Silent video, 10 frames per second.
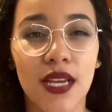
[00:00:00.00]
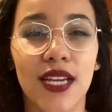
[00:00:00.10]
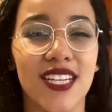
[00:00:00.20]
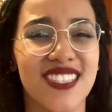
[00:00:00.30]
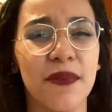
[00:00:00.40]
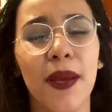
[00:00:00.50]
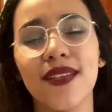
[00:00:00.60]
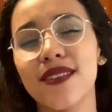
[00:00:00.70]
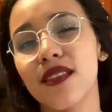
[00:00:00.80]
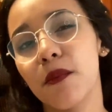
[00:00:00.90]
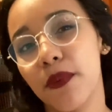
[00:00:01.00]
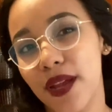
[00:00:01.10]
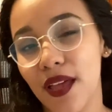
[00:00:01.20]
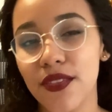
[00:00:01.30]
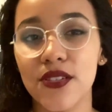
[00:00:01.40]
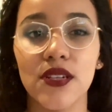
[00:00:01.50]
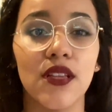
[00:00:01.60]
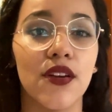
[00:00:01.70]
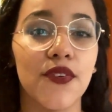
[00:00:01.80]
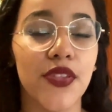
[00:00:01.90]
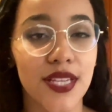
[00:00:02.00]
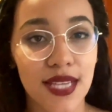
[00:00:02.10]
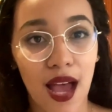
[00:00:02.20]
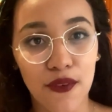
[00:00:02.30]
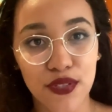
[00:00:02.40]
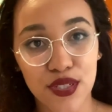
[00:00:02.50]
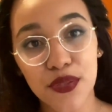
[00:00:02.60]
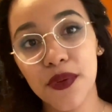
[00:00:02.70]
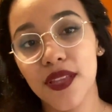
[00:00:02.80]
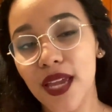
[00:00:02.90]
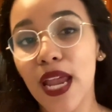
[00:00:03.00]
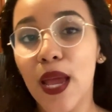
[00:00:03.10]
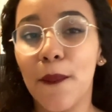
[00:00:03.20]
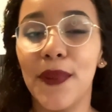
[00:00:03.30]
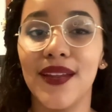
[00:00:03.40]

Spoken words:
It depends on the brand. There's a lot of things that have to do with it. But